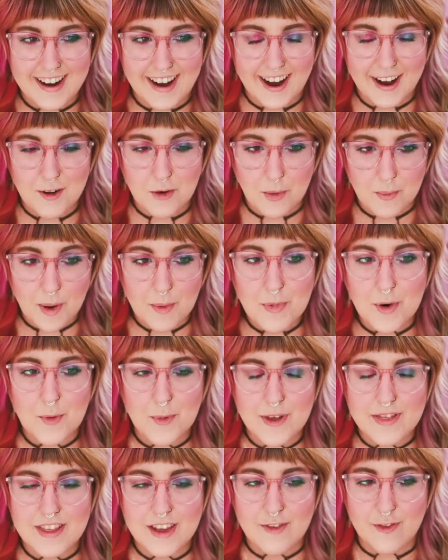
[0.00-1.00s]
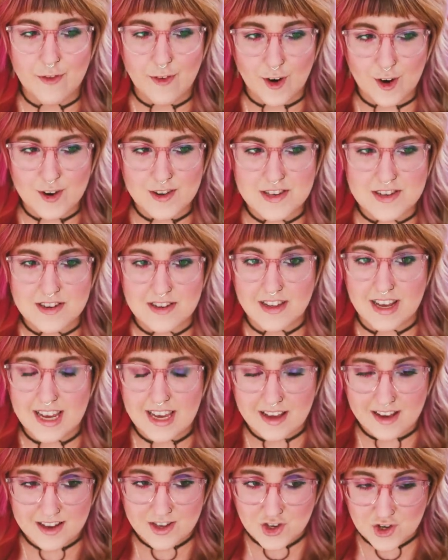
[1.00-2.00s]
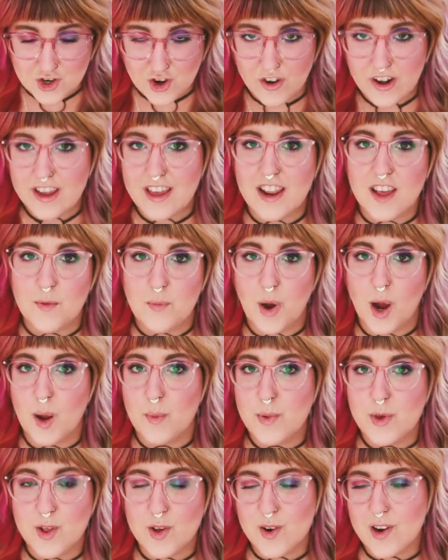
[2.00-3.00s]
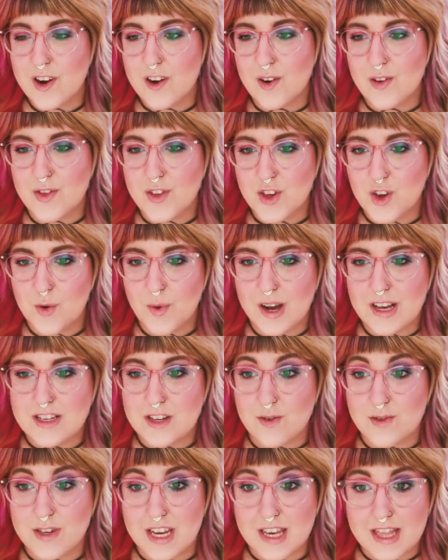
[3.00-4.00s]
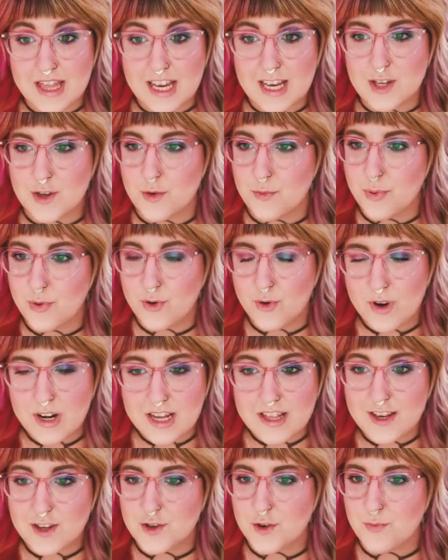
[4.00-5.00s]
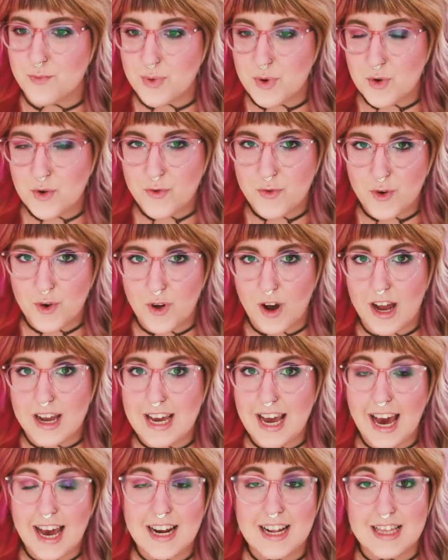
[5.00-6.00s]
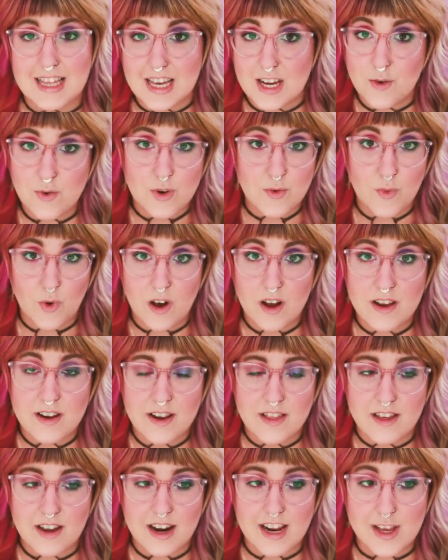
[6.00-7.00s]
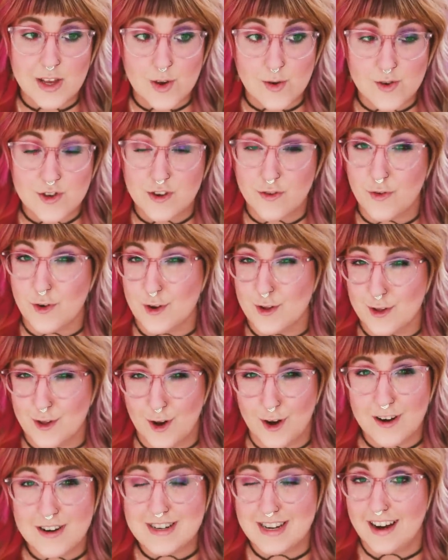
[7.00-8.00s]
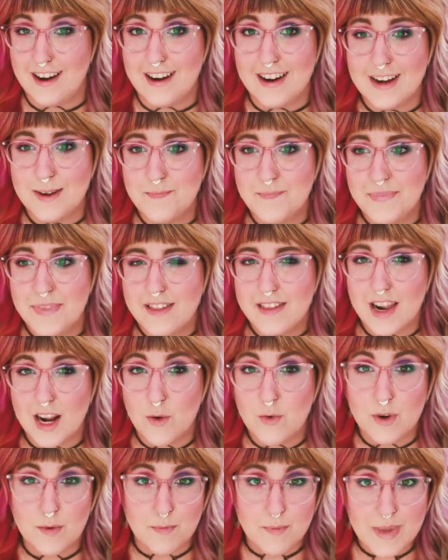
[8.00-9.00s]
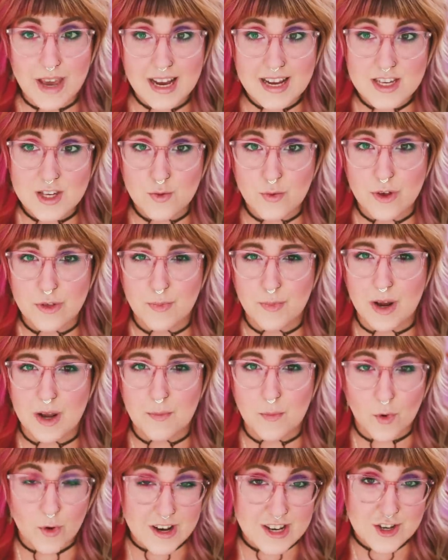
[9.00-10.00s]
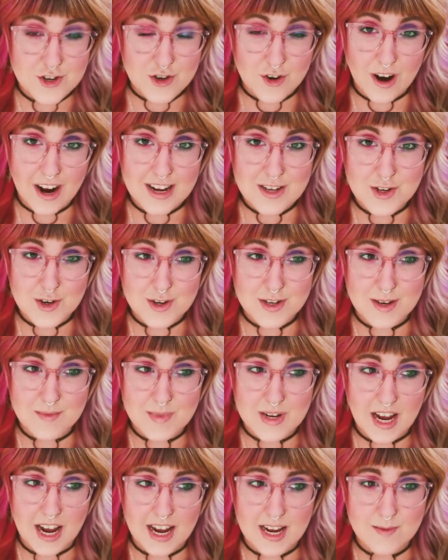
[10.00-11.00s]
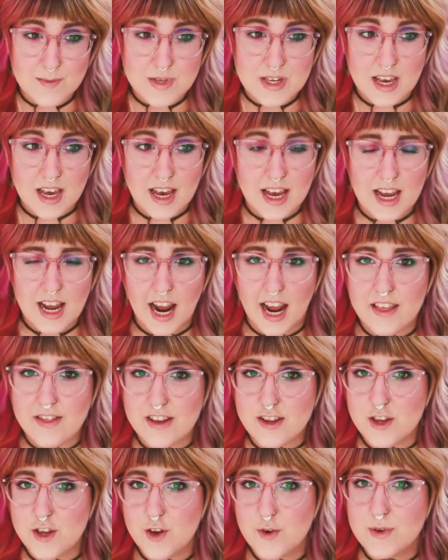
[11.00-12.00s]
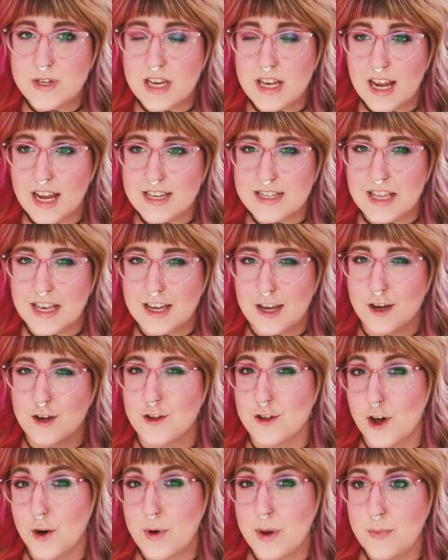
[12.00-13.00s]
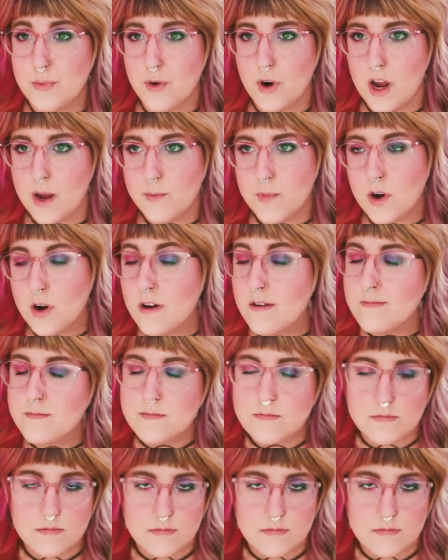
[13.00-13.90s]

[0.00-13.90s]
I remember when they first like started getting popular here in the U S, I was like, these are pretty, these are beautiful. I had a liquid one that I used for a long time that I would mix with my moisturizer sometimes and then use it as like a glowy primer.